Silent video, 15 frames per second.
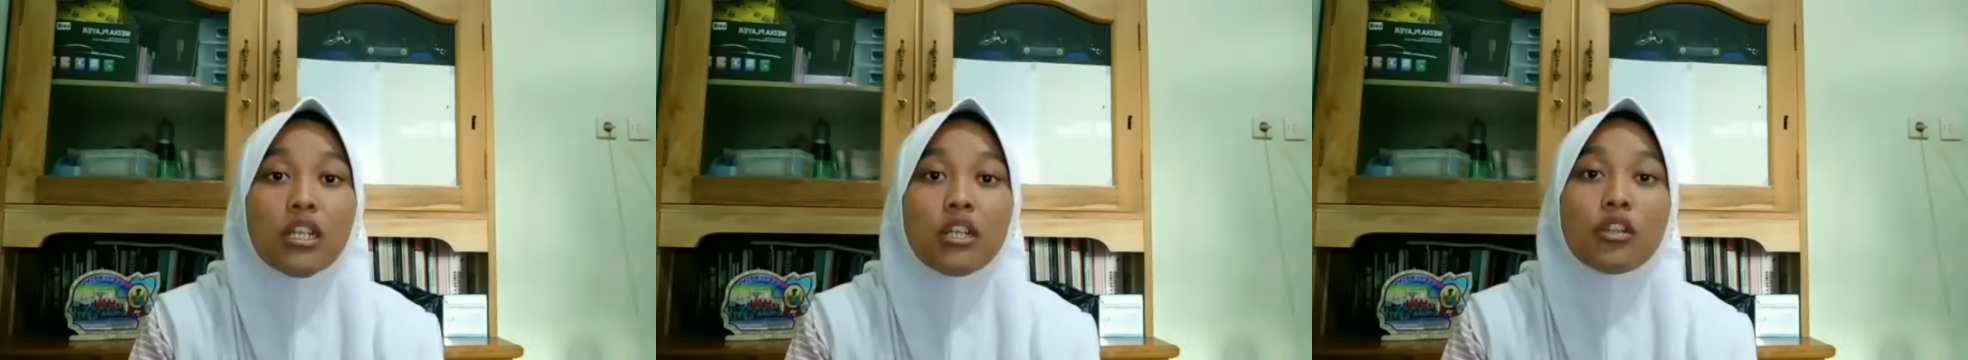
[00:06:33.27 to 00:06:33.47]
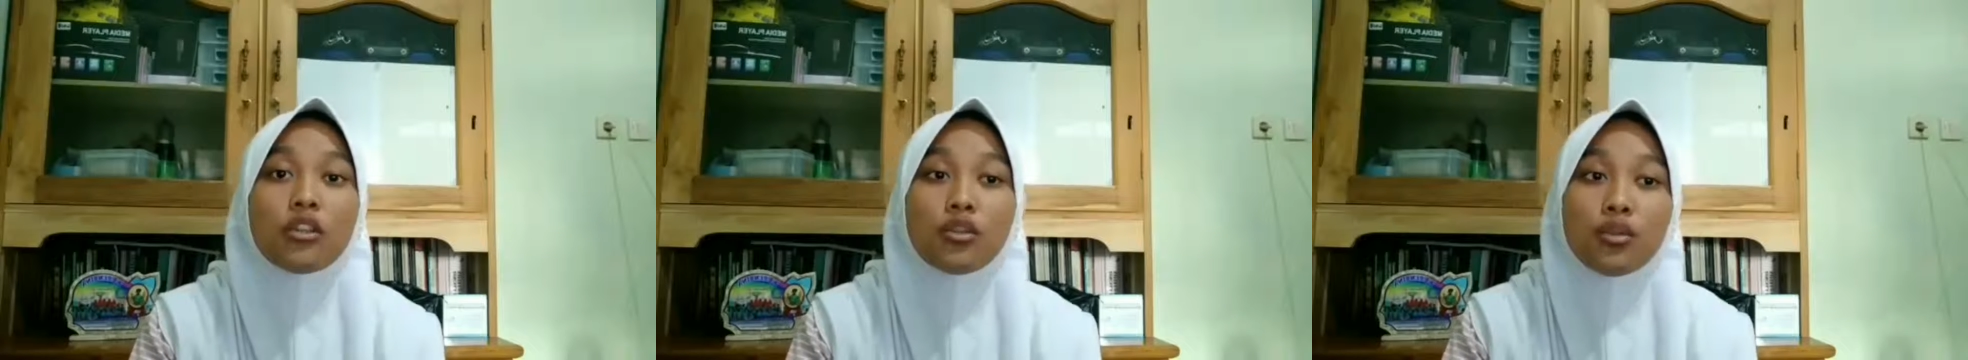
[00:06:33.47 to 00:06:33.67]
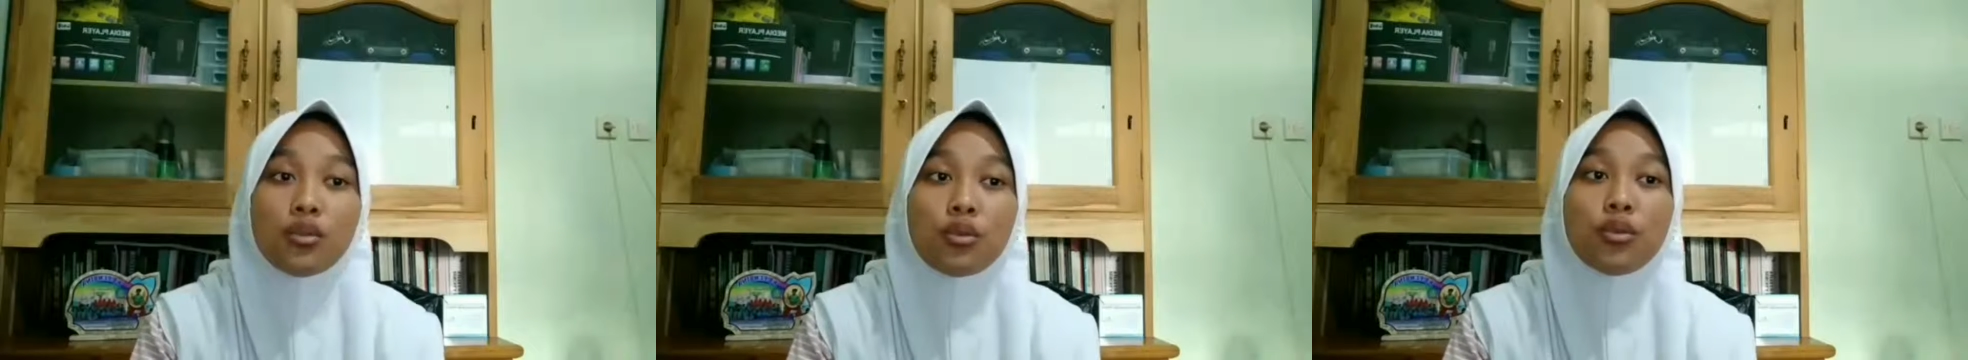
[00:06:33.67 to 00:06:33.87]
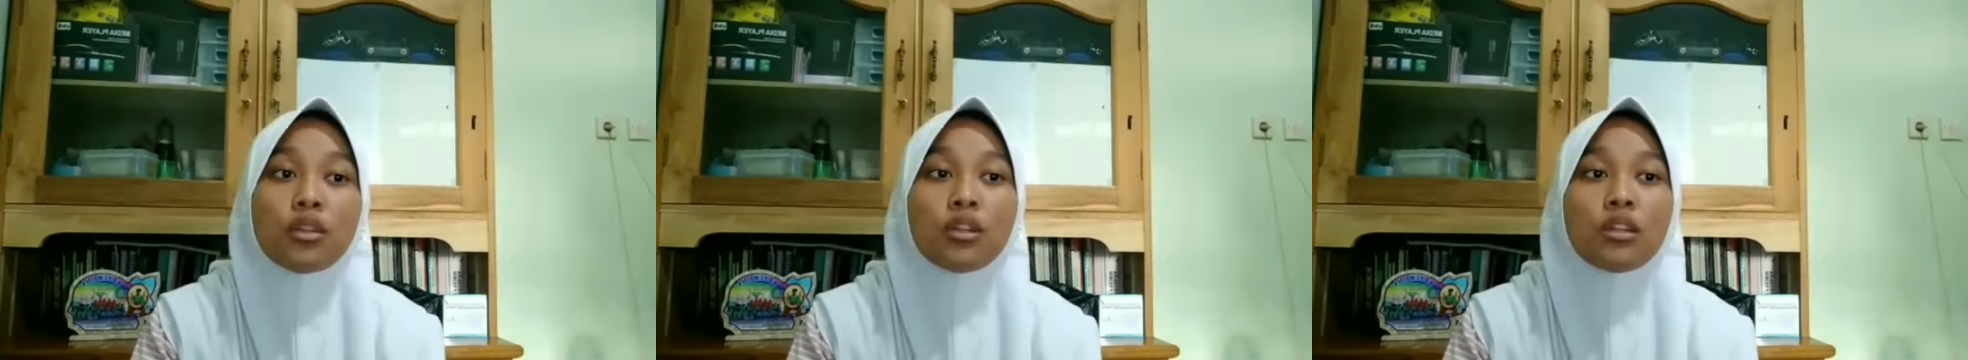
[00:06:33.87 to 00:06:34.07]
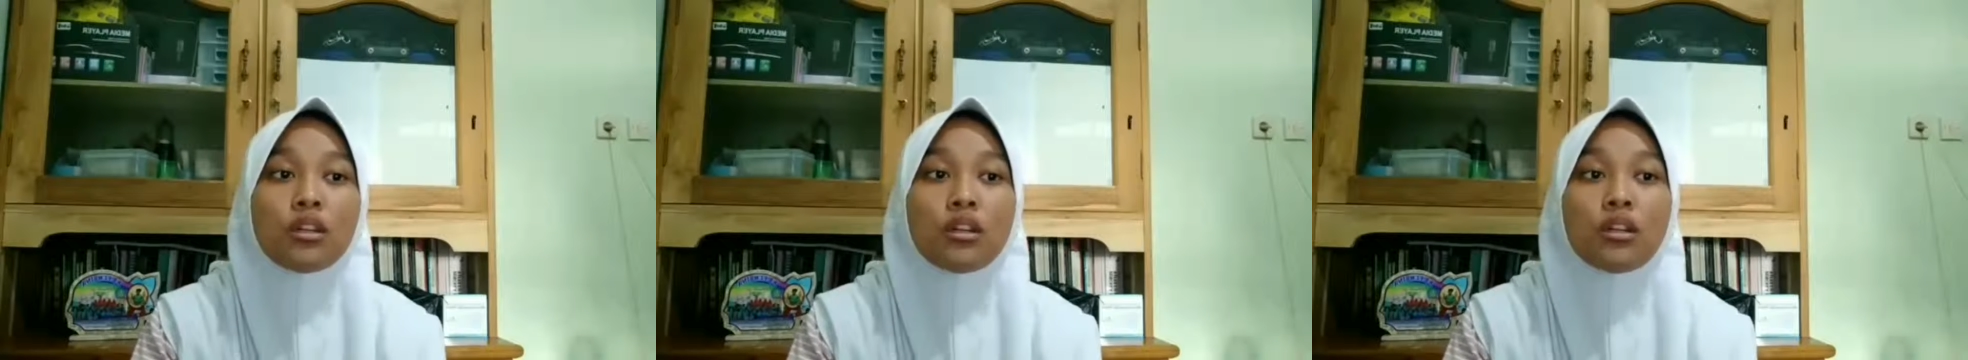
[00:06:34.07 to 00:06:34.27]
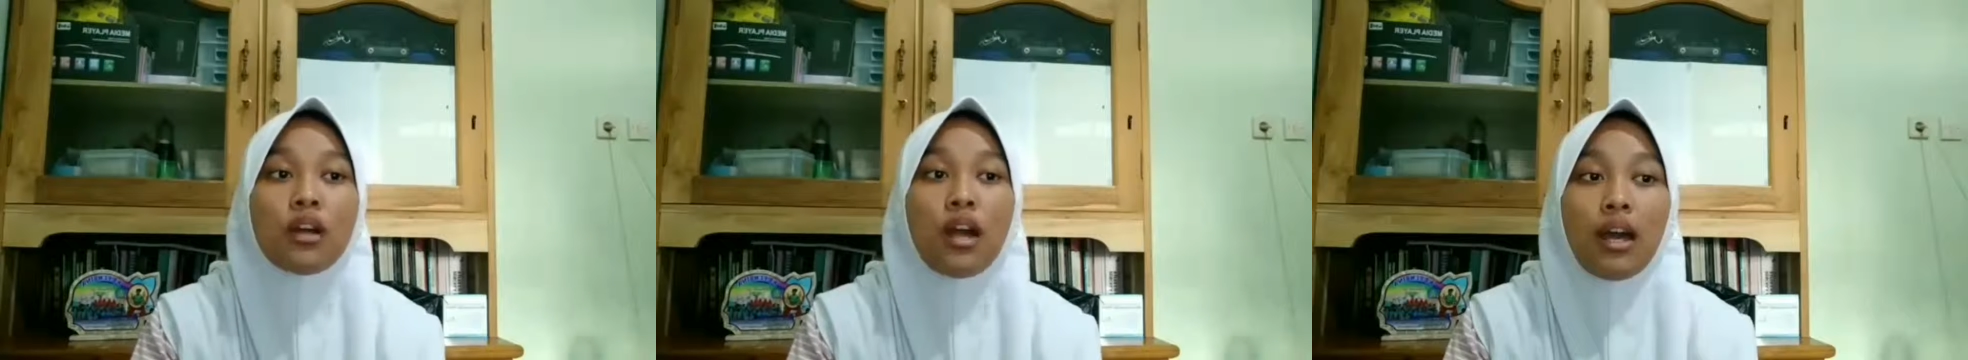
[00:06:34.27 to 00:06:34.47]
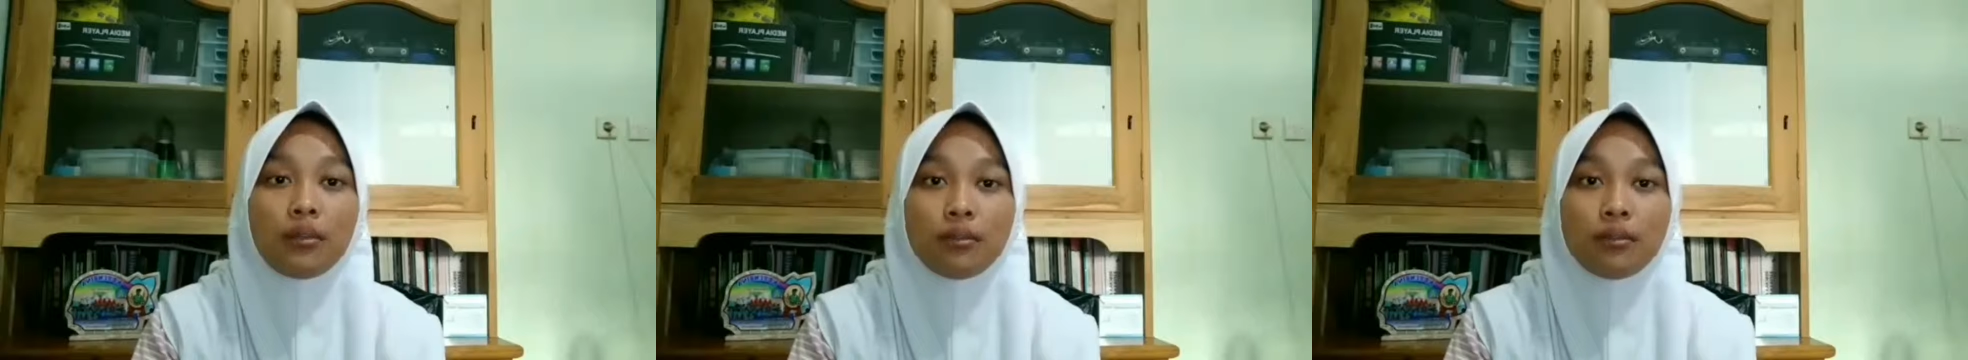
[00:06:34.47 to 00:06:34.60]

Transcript: into the